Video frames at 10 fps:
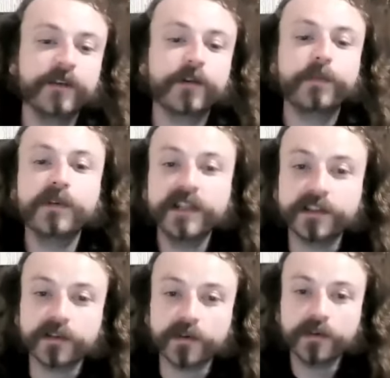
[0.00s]
for
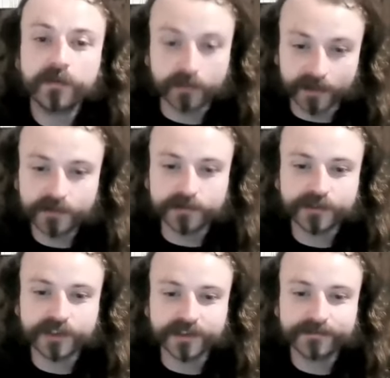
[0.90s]
political
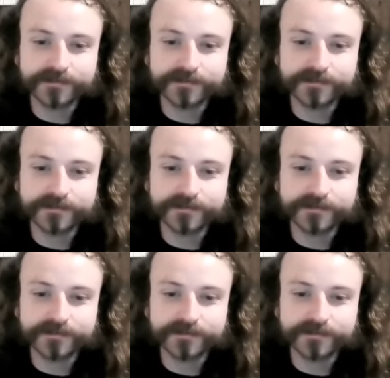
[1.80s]
revolution.